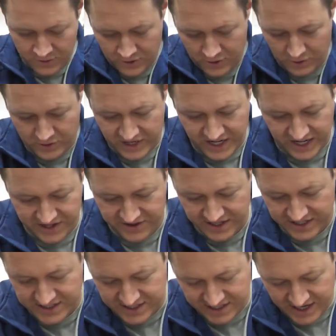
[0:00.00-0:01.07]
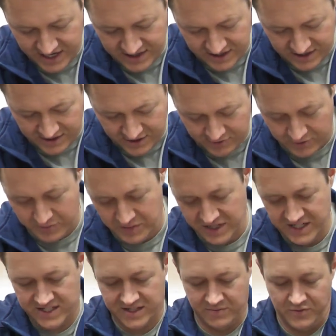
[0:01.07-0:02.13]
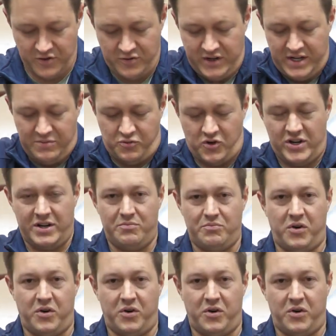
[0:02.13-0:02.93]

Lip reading: Okay, they said that there would be some 3D printed